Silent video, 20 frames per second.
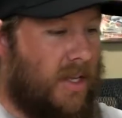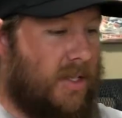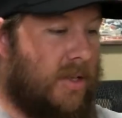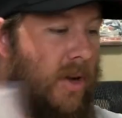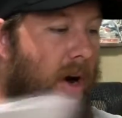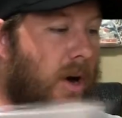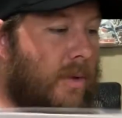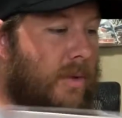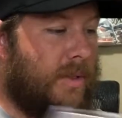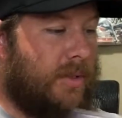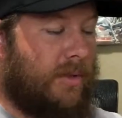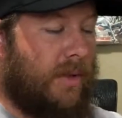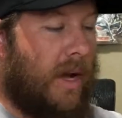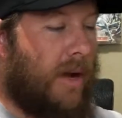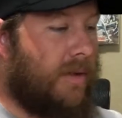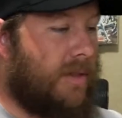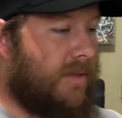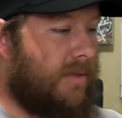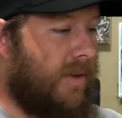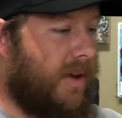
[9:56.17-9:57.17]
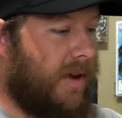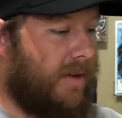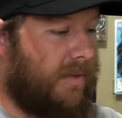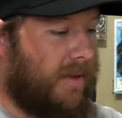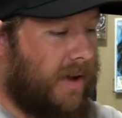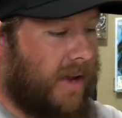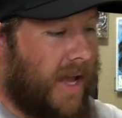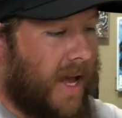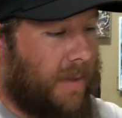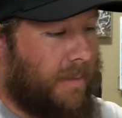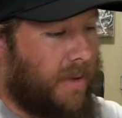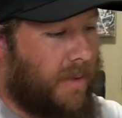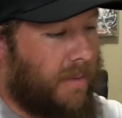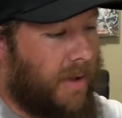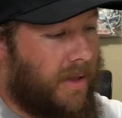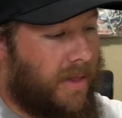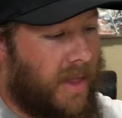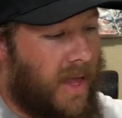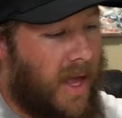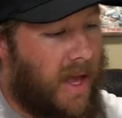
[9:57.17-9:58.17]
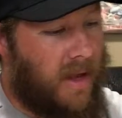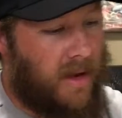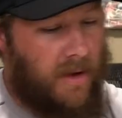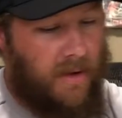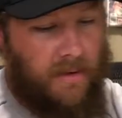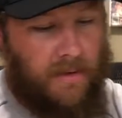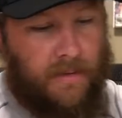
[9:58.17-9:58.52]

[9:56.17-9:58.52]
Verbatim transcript: So I was very, very happy about that.